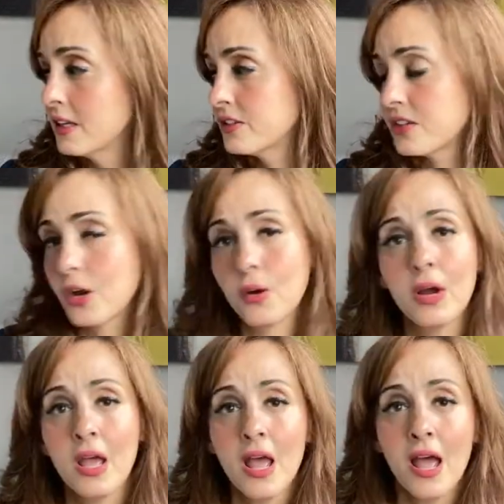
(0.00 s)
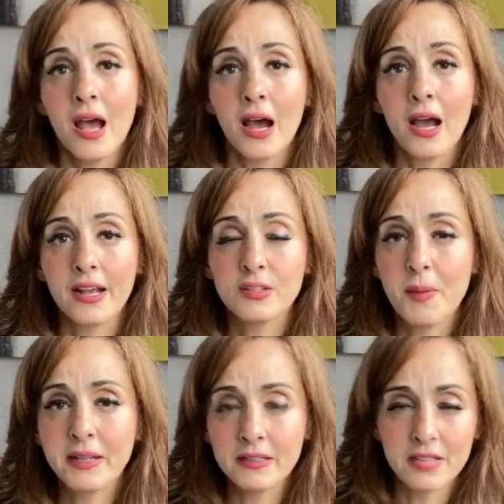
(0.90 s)
So I
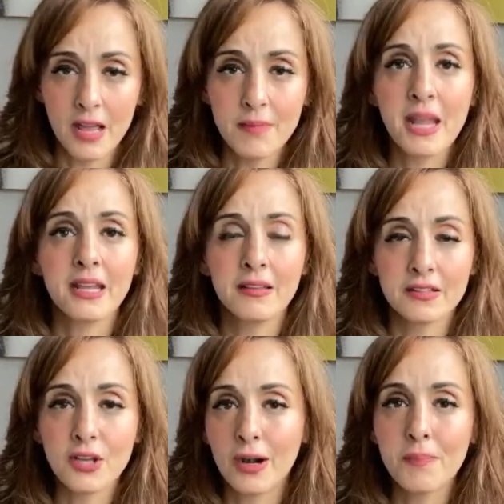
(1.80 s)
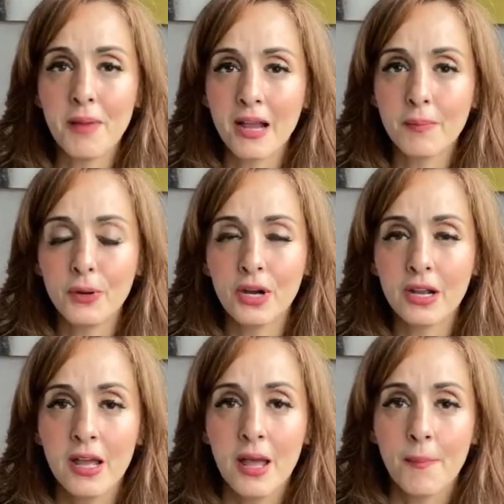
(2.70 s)
spent a ton making this hardback book.